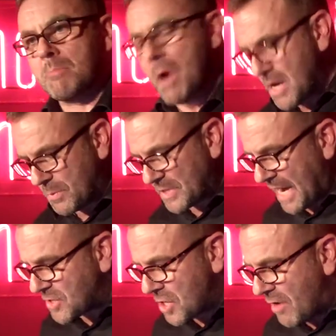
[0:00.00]
Money was
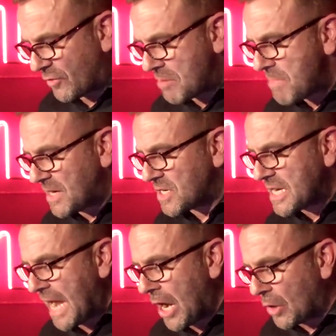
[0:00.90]
handed over and Mandy
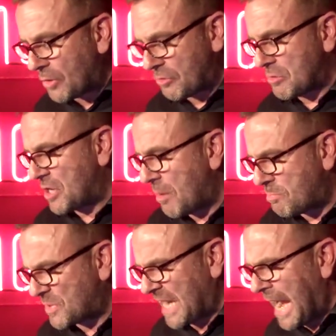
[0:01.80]
yelled through
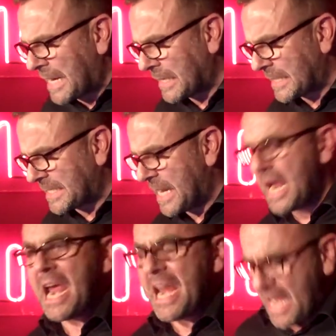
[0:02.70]
cupped
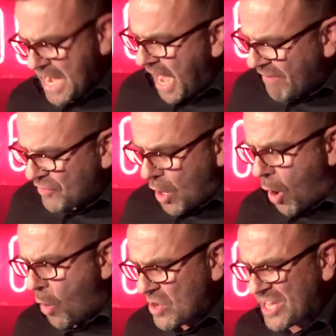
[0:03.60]
hands, "You'll have to
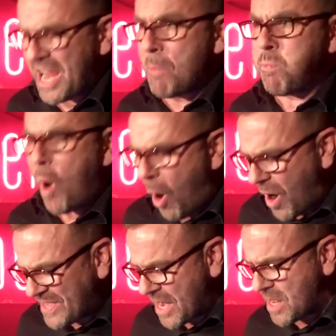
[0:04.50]
go and see
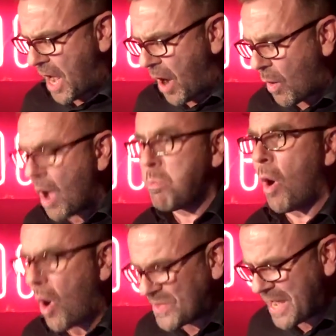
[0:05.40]
Paddy now.
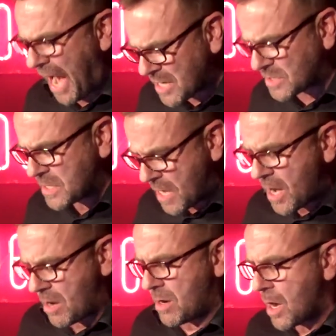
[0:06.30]
Paddy has the
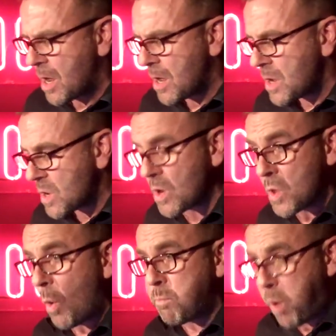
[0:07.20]
gear. You
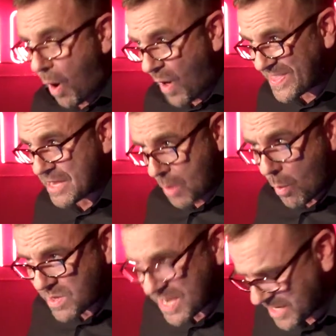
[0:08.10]
know Paddy,
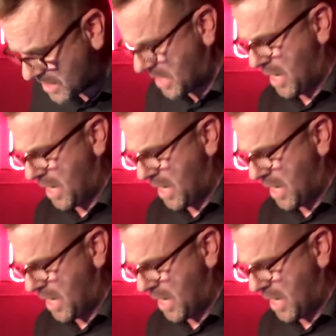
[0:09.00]
don't you?"